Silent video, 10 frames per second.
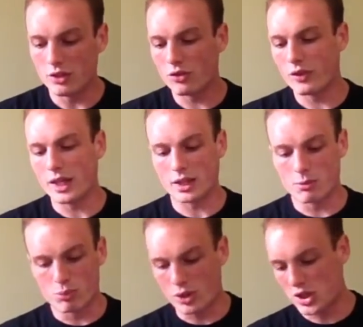These are their
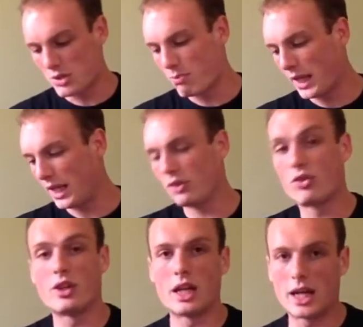compression
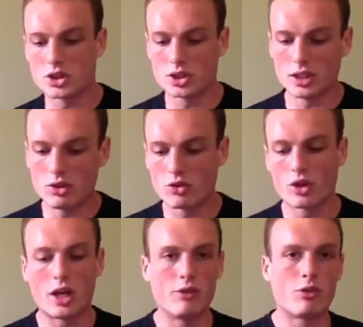pants. They're actually
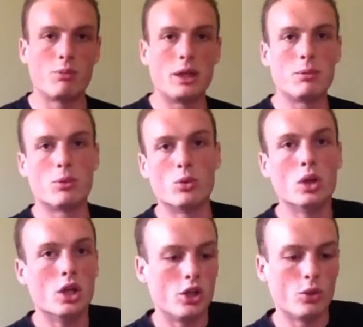designed for people
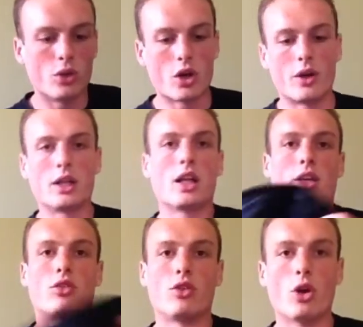who are going
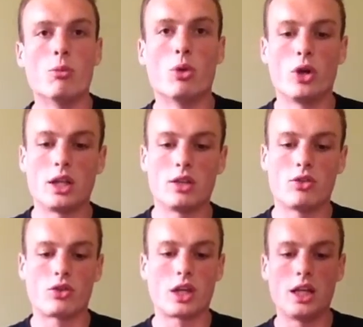like snowboarding
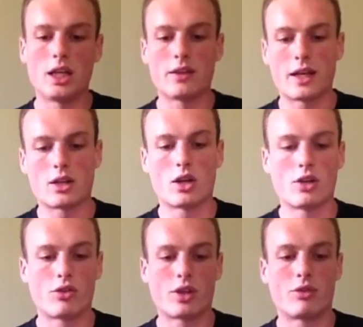and skiing, that
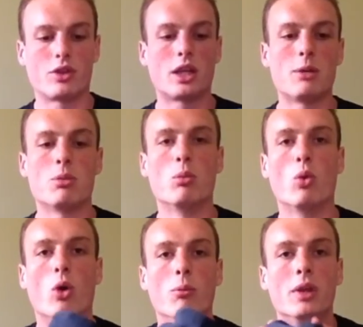kind of stuff to keep them
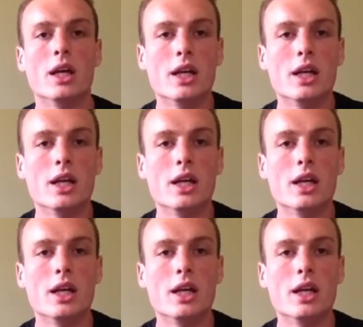warm.